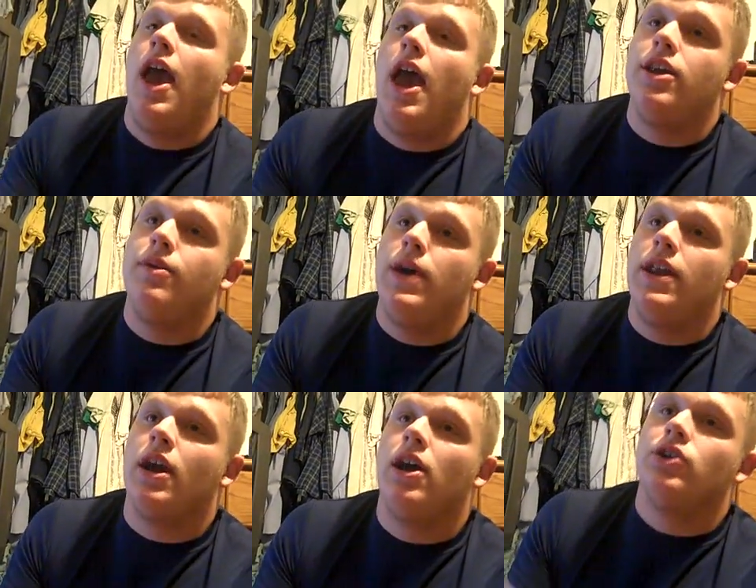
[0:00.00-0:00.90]
and
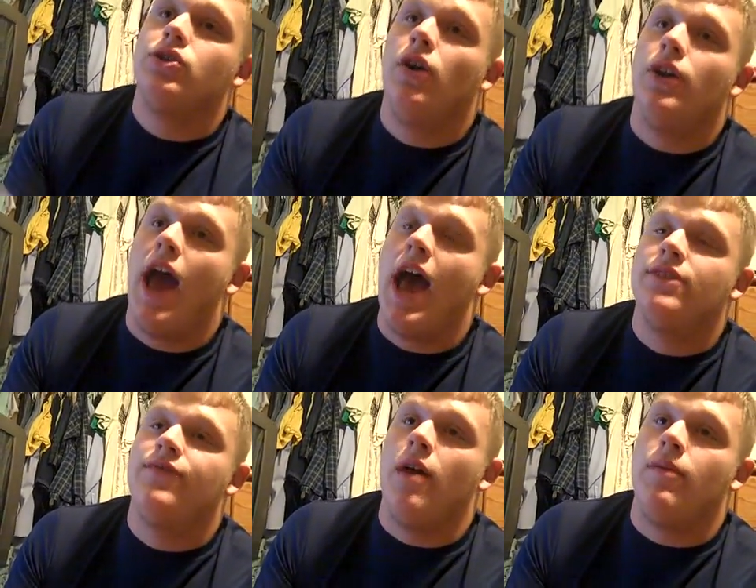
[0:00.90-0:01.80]
depending on your score on your
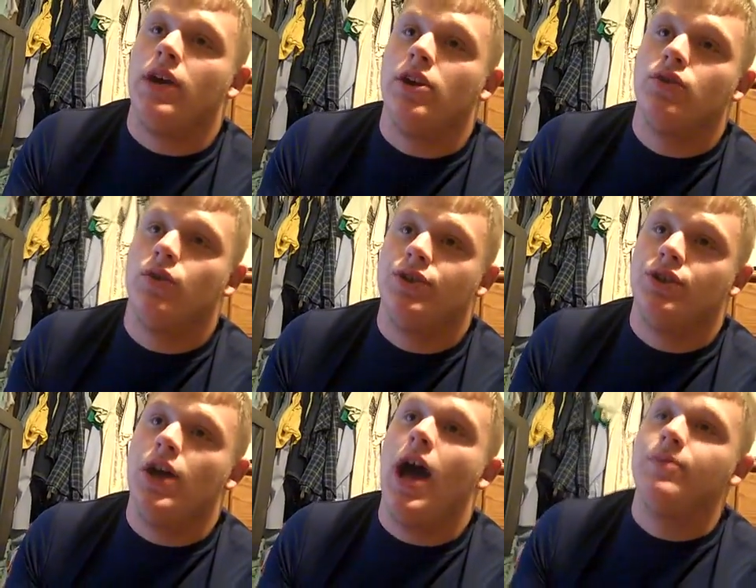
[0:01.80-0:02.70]
asvab, you get a choice of
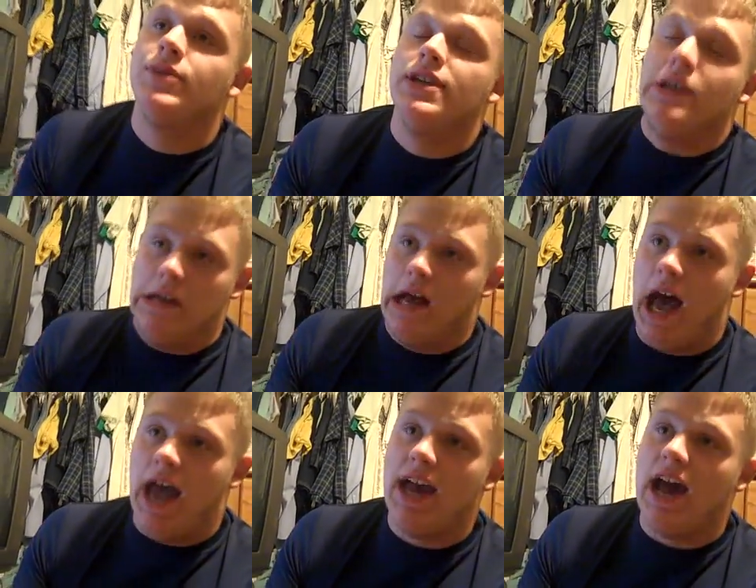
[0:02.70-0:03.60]
jobs.
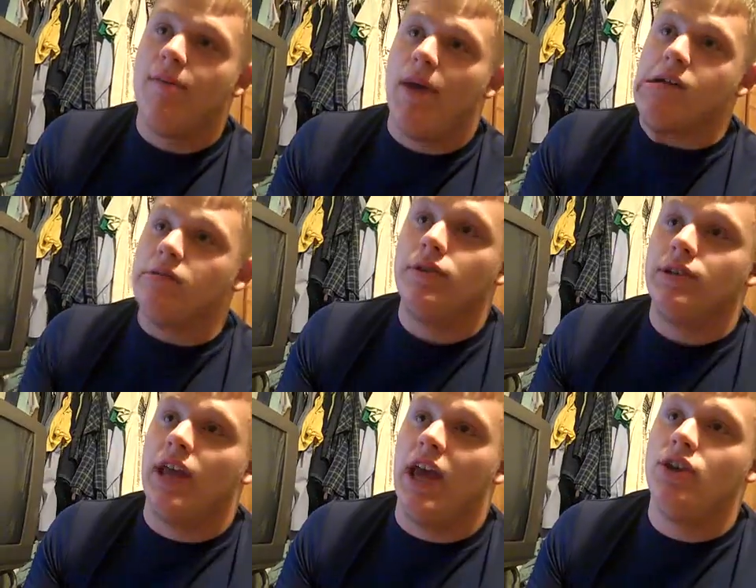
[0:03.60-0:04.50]
I got about
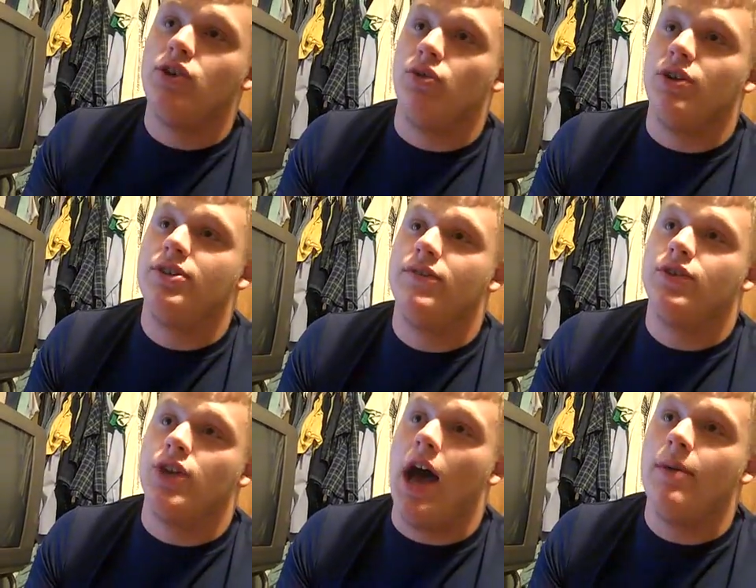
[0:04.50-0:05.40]
10 choices of
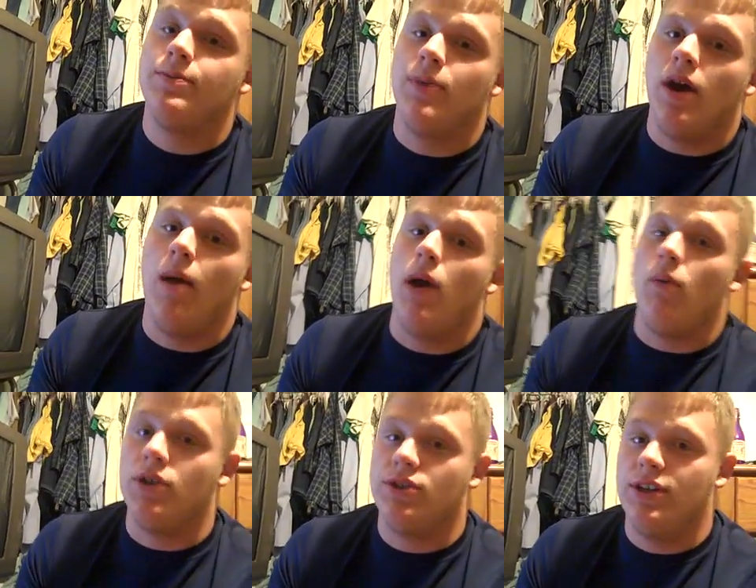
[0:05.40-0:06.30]
jobs, but on my
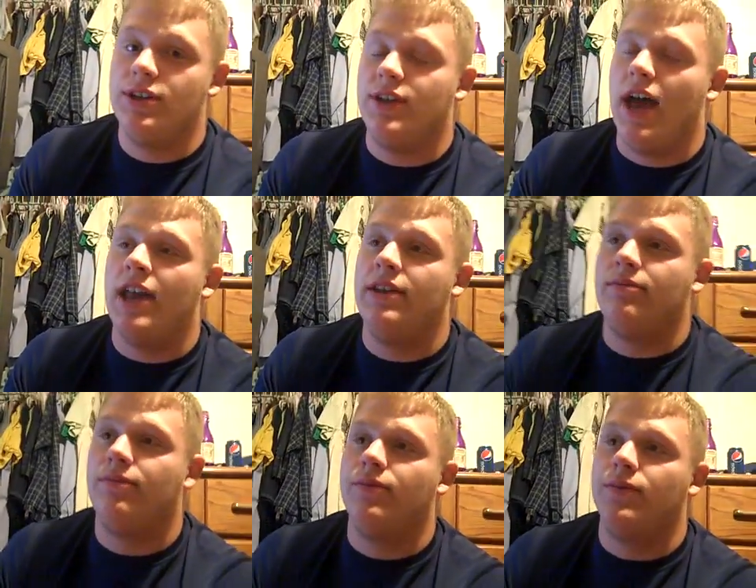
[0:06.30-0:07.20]
wish list, I
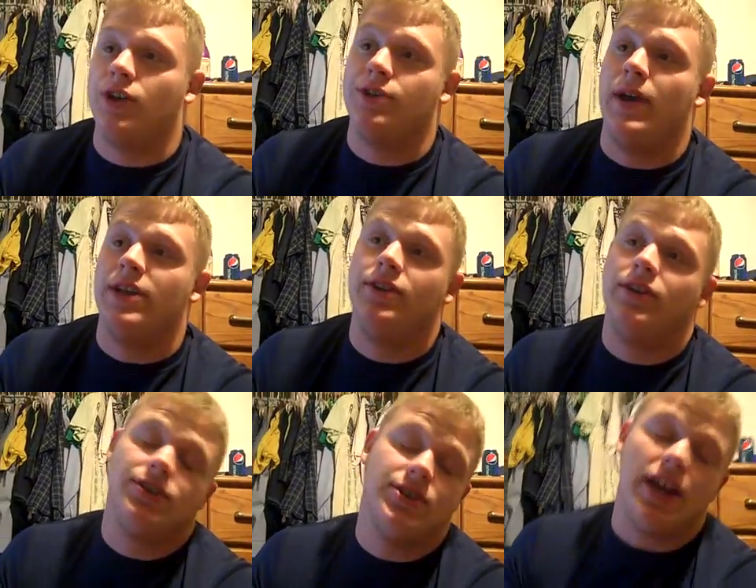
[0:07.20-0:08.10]
just
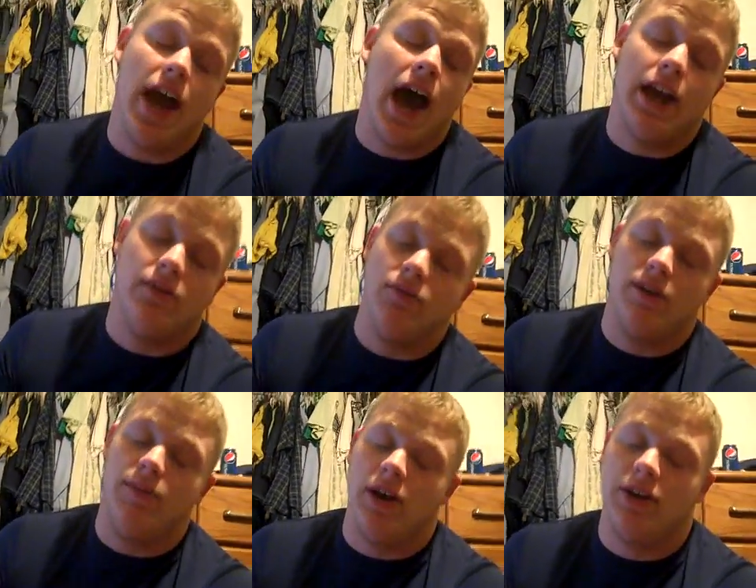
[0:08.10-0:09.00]
basically said I didn't want
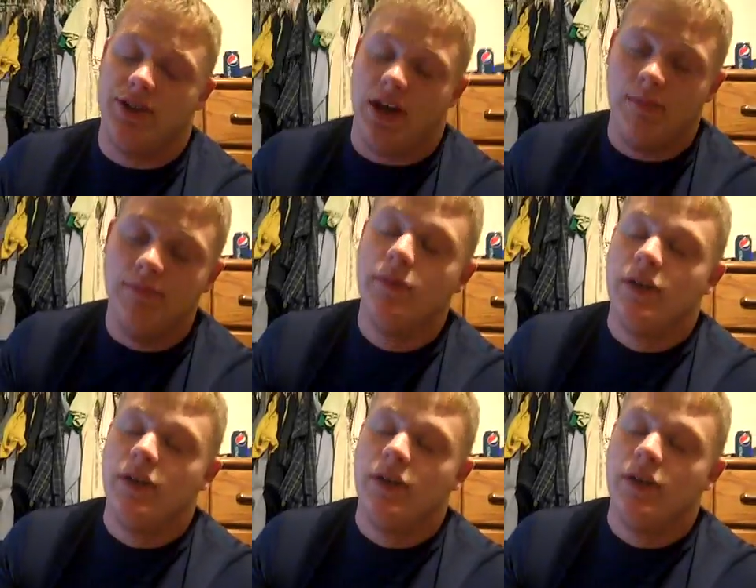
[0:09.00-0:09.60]
to be on a sub.